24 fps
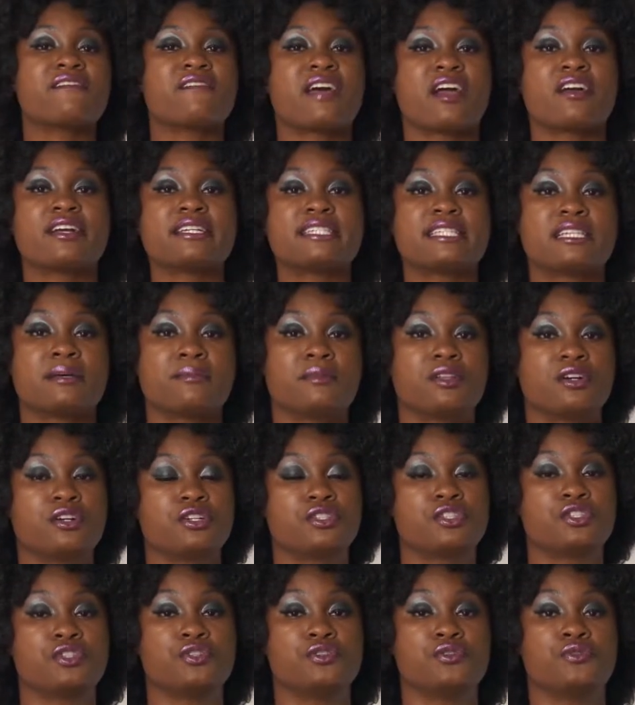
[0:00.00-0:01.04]
very similar
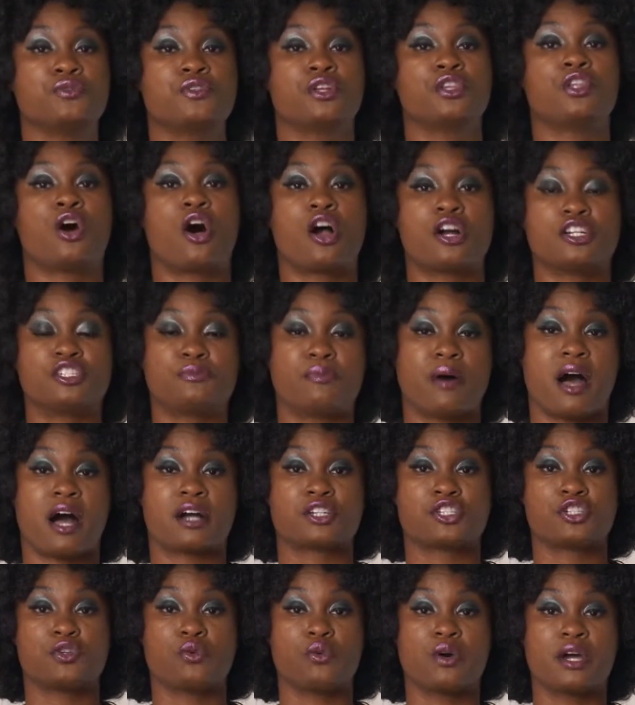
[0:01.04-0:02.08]
to the large bok
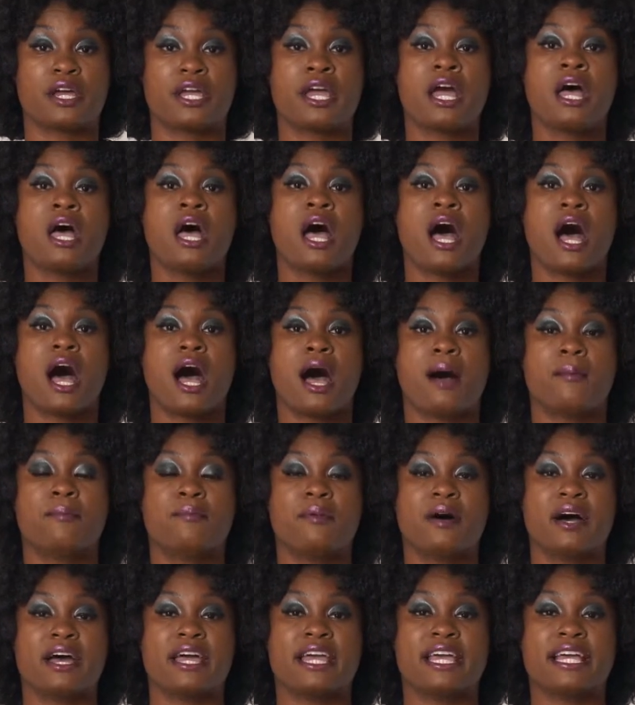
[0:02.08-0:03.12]
choy,
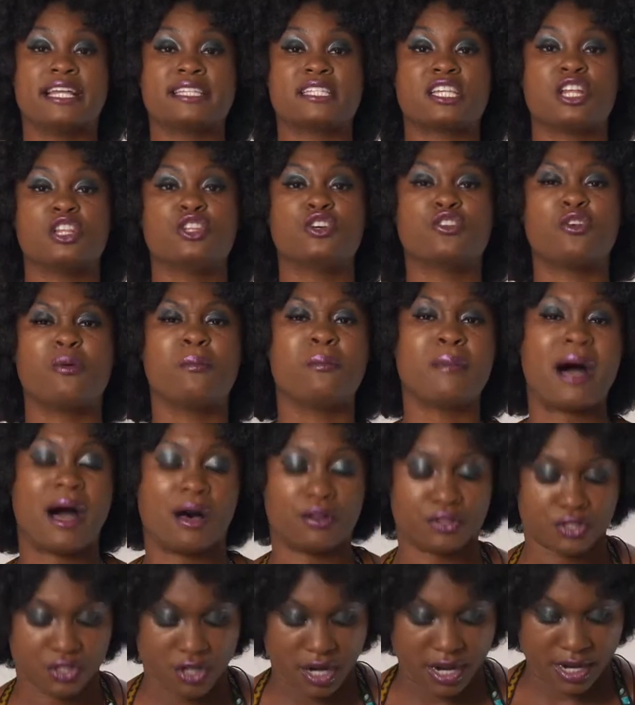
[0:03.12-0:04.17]
but it's a little
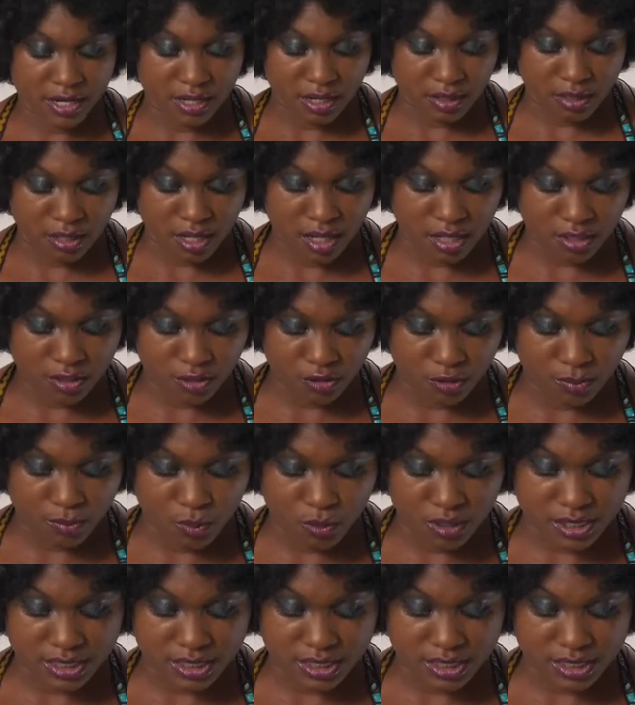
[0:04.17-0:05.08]
milder and a little more